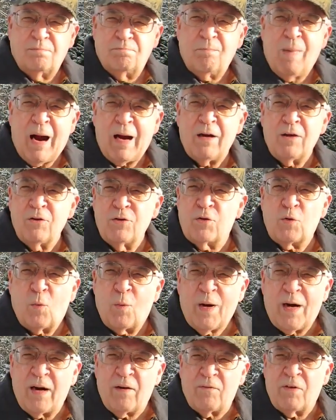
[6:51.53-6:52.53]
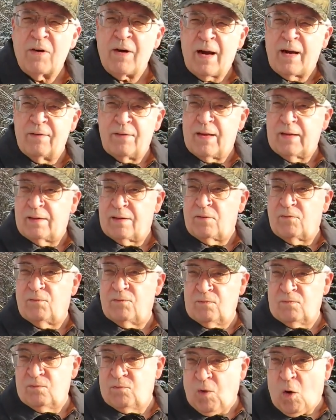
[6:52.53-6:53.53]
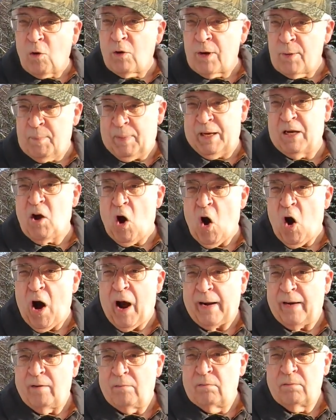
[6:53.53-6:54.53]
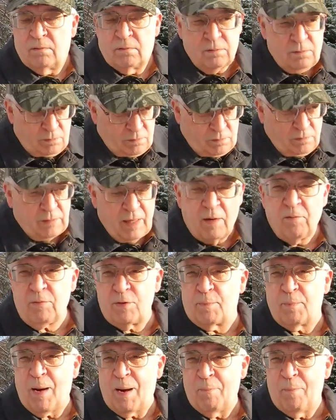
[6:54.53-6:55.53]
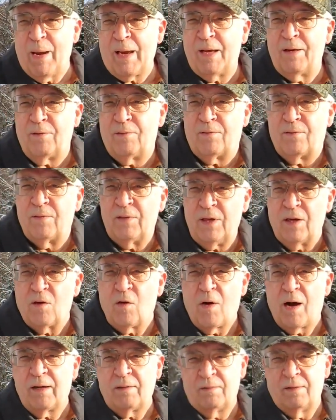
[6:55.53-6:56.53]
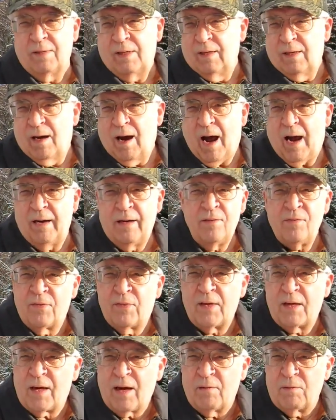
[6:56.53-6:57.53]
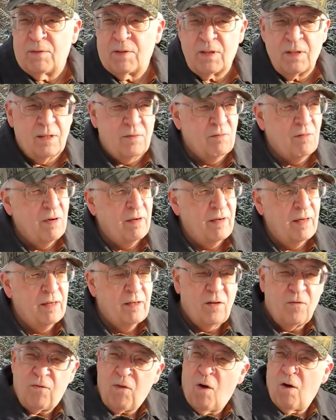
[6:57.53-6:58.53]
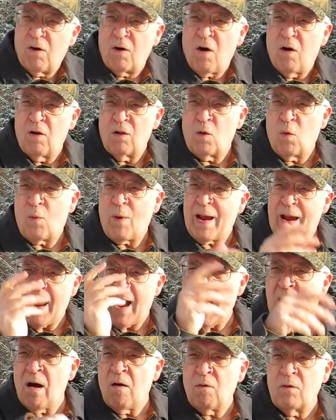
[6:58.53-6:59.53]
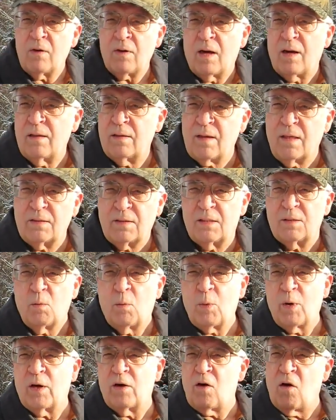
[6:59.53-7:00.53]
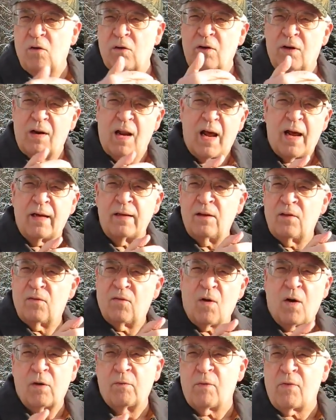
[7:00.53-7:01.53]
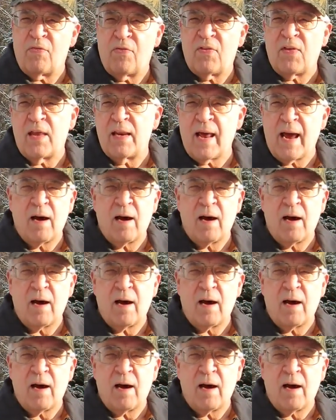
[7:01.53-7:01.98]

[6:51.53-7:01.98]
miles or whatever, and then the fog would be gone. That was my main, you know, I didn't think I was going to run into fog all the way out. That somewhere along the line the fog would thin